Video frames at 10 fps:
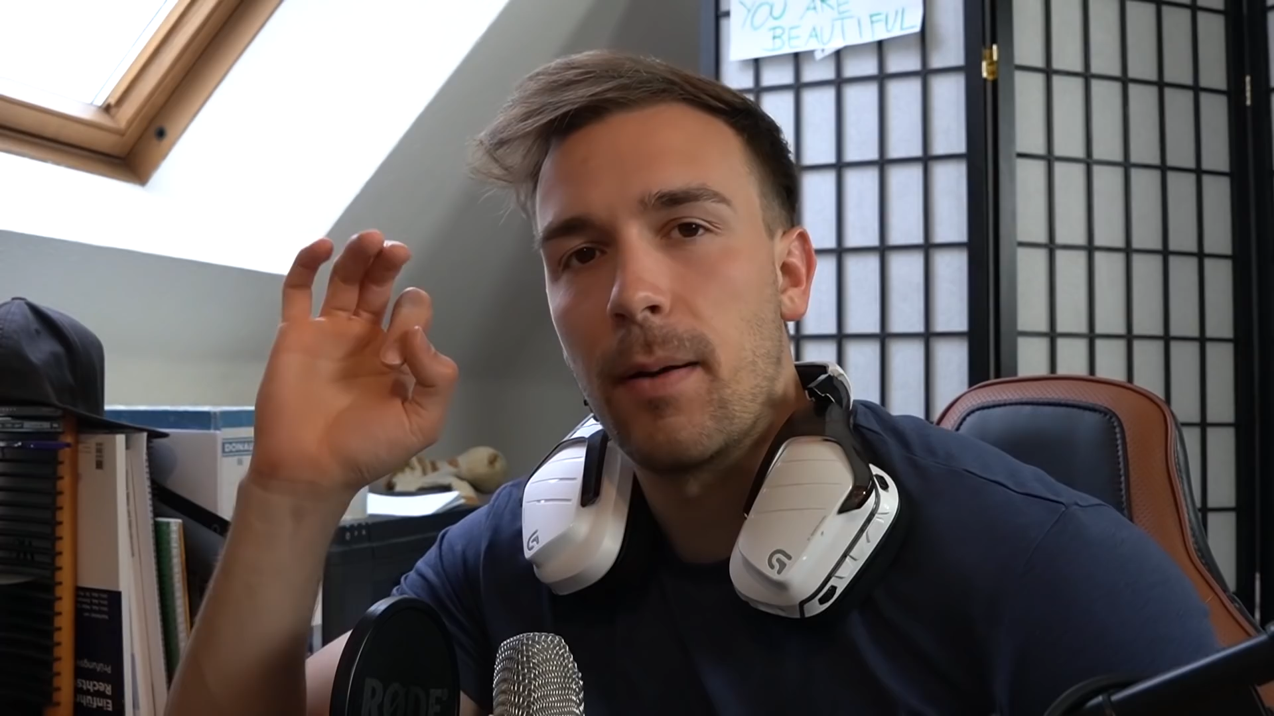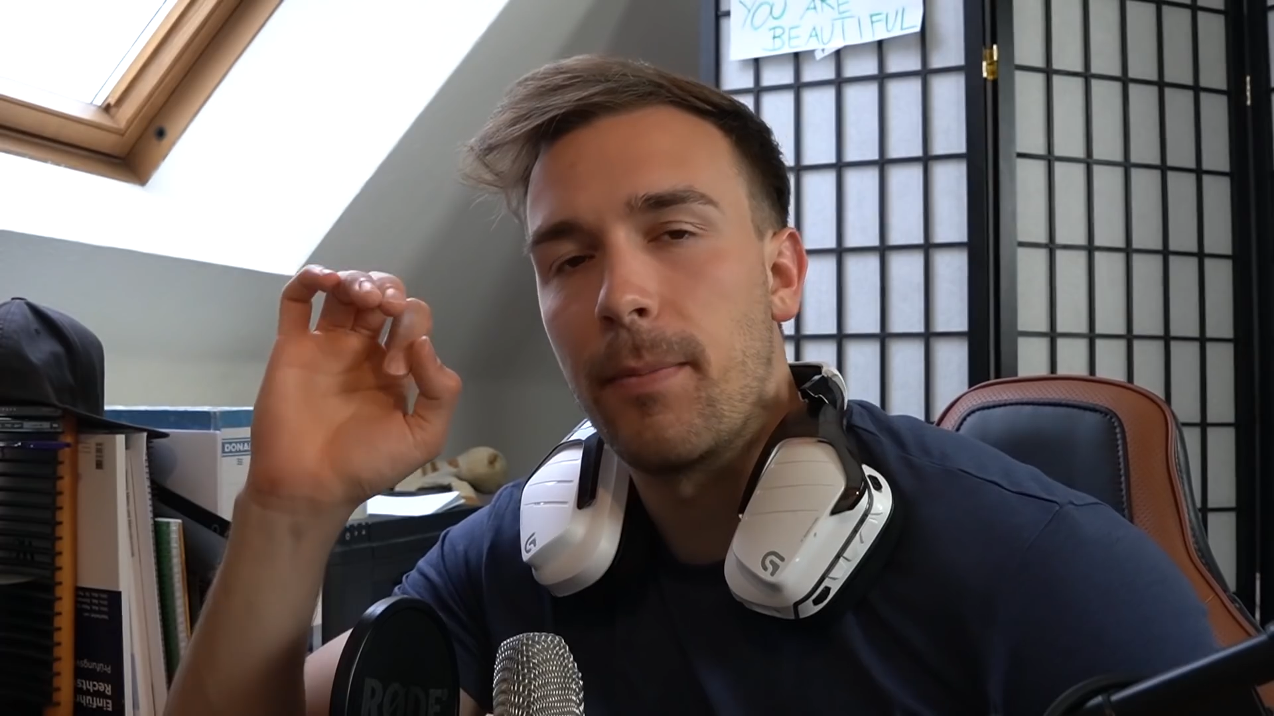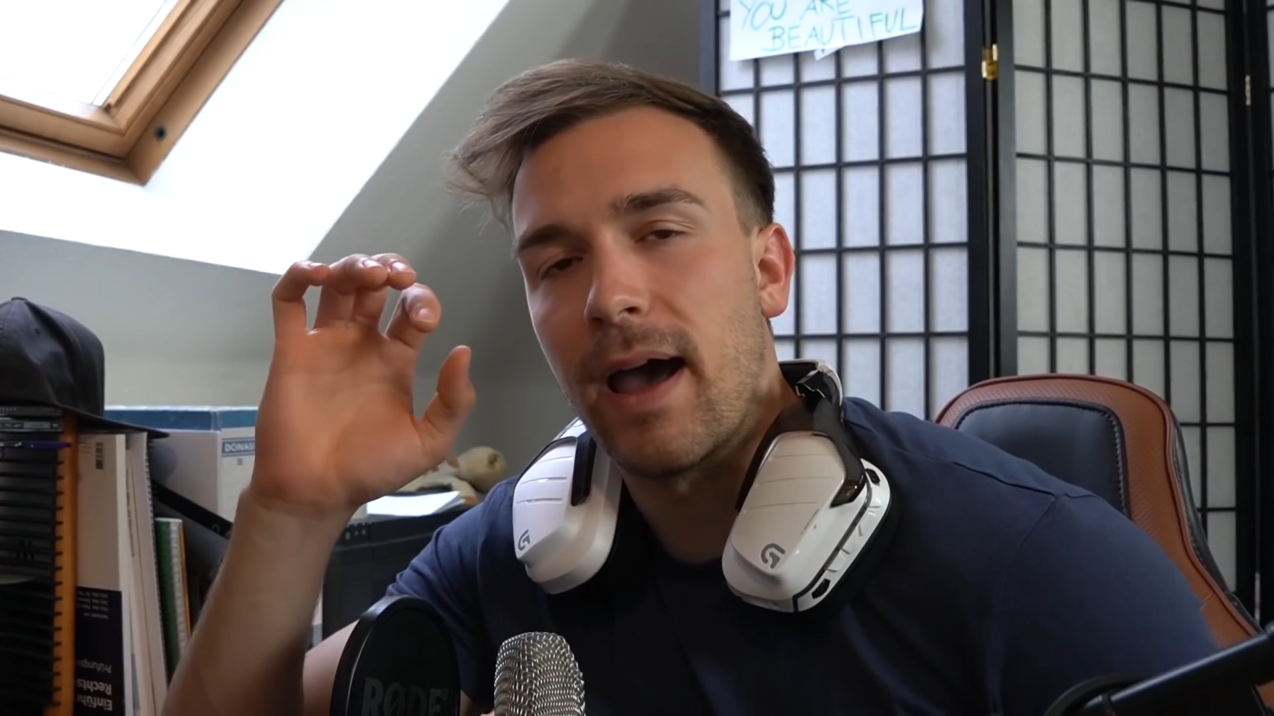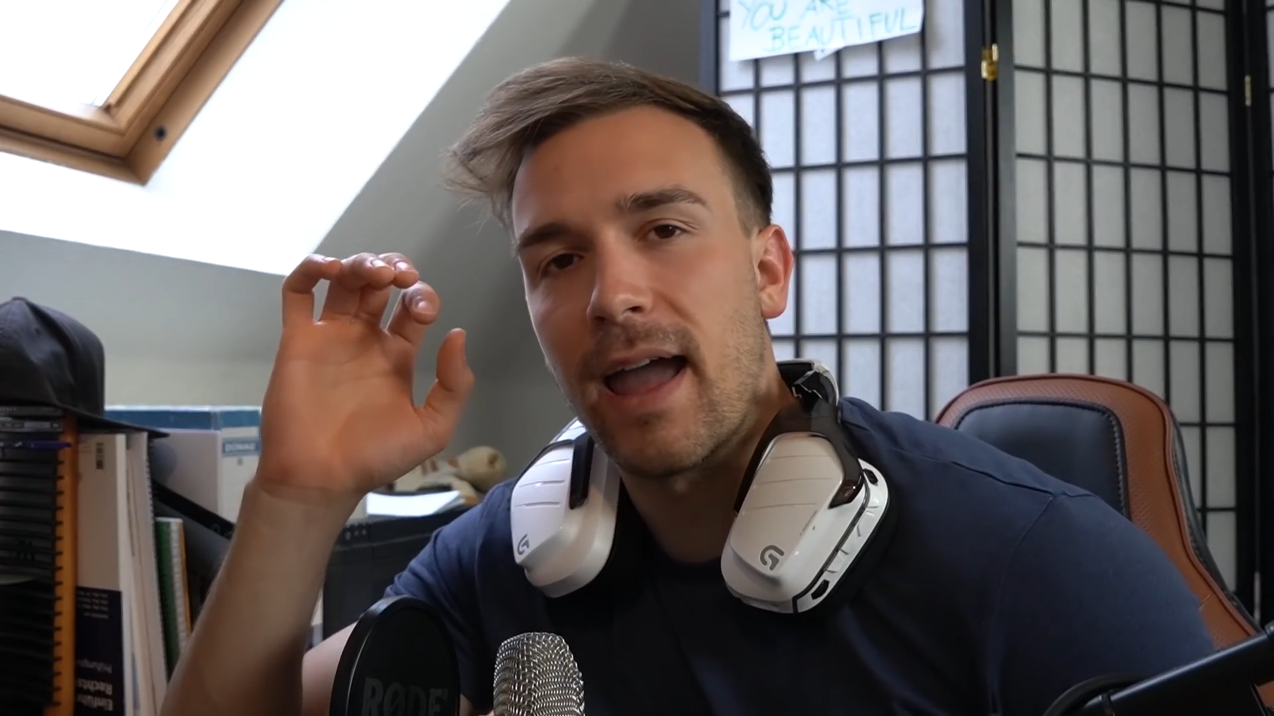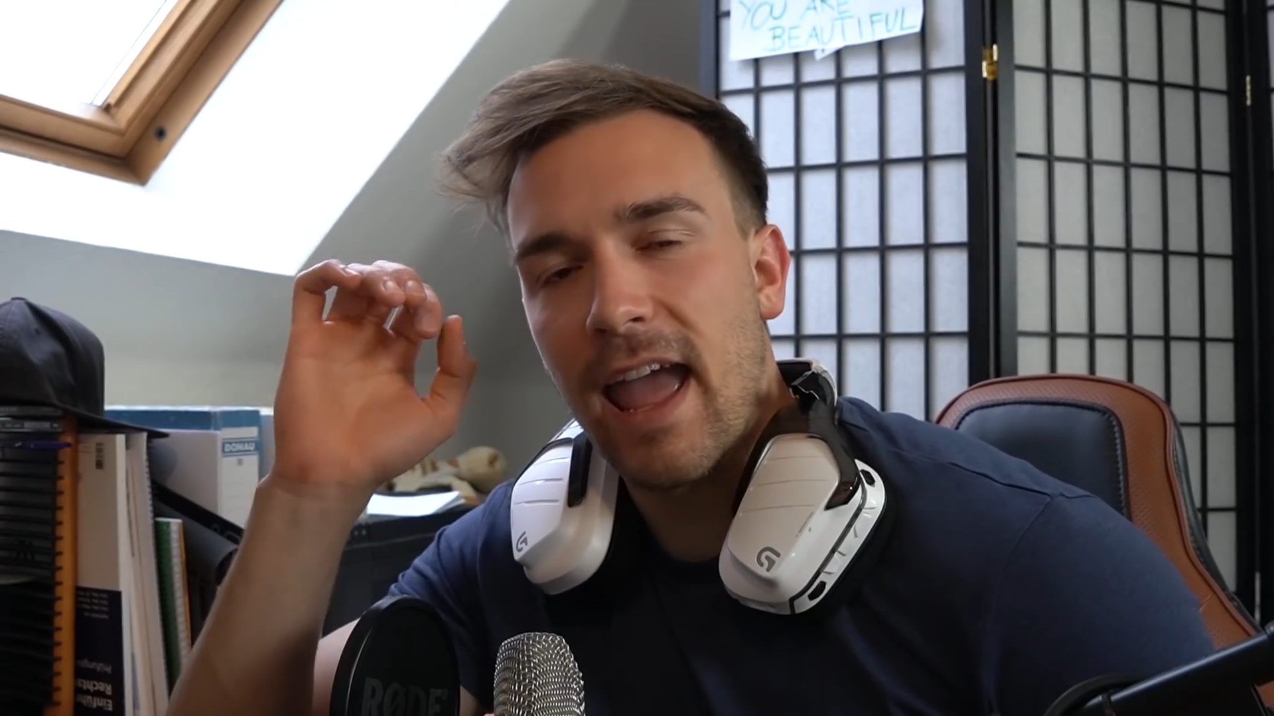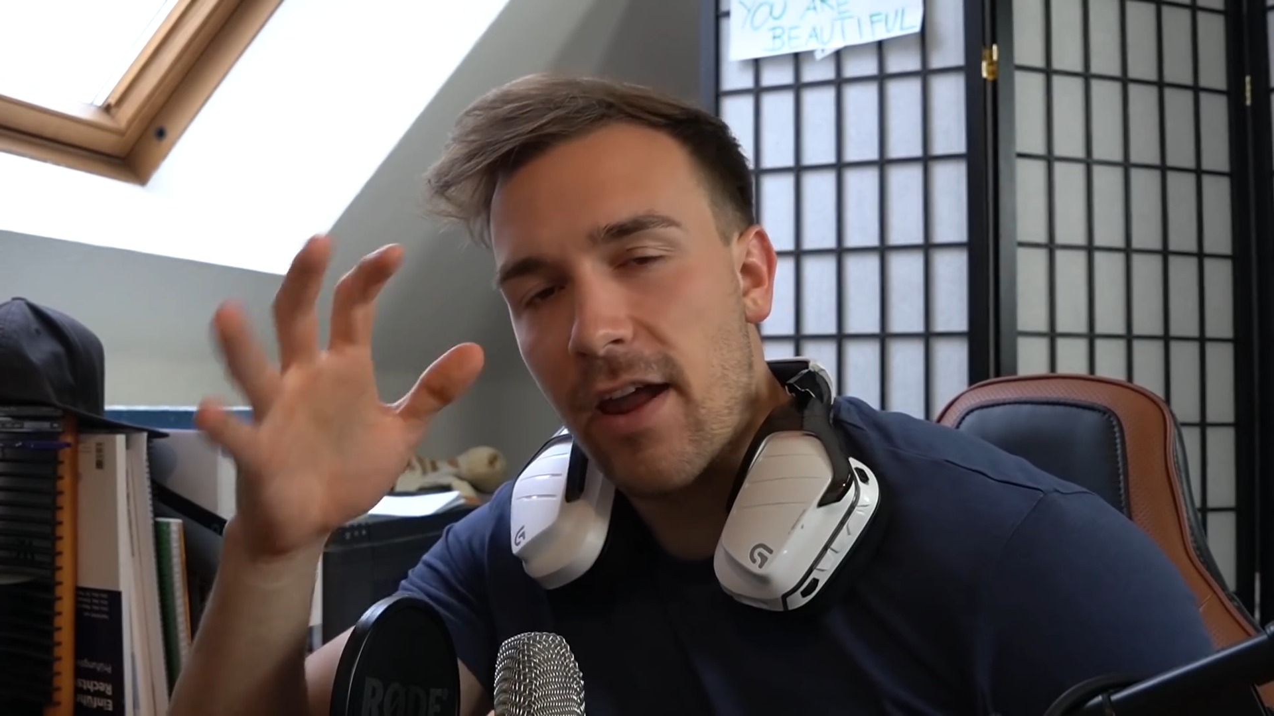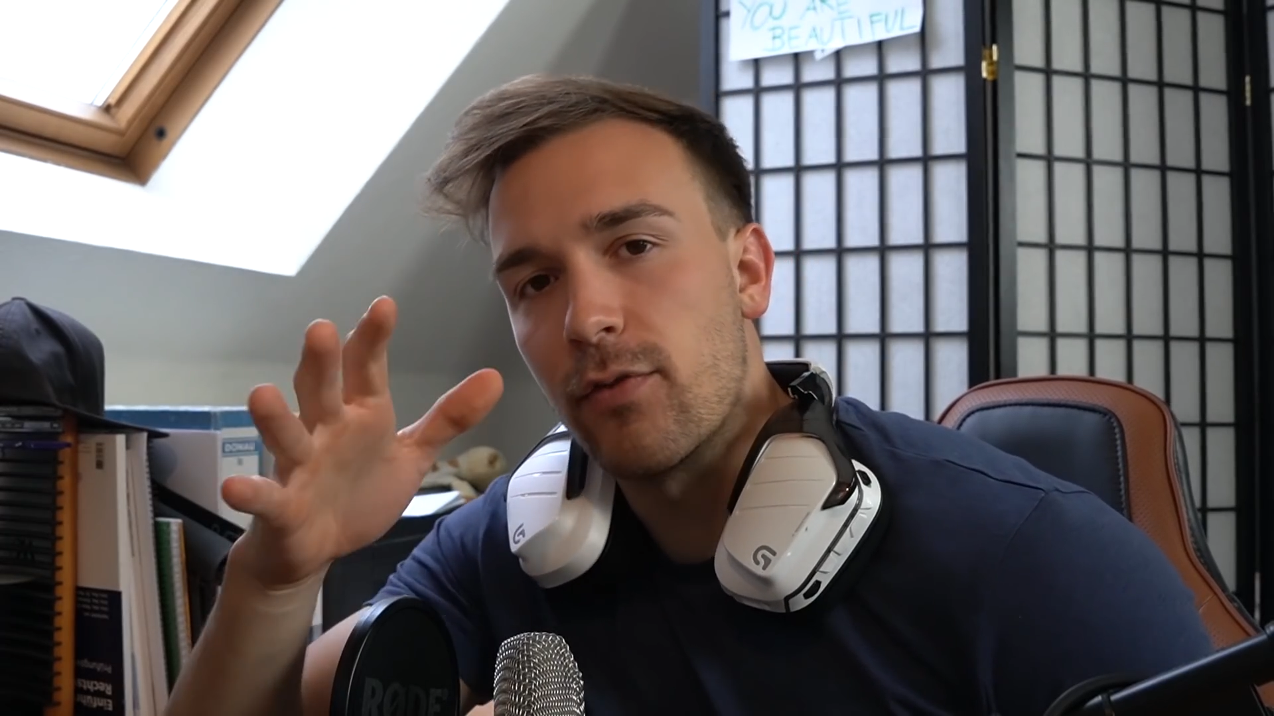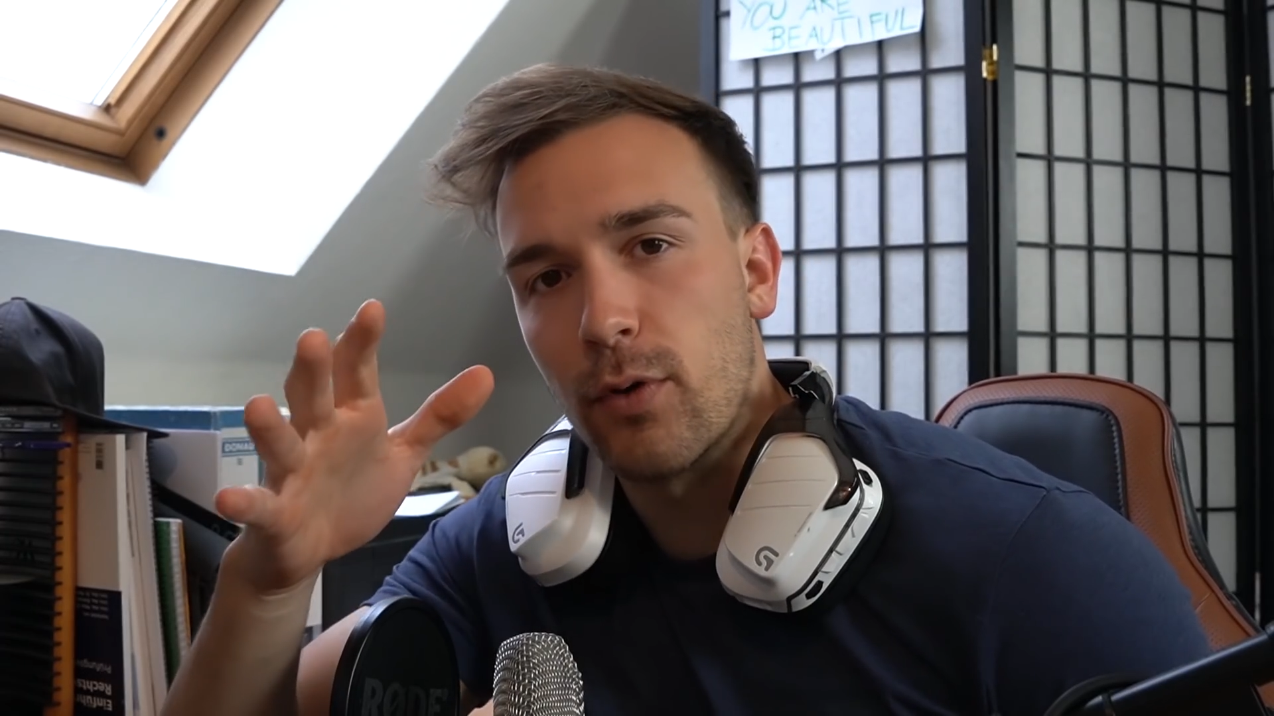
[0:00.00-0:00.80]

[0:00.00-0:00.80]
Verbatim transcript: by every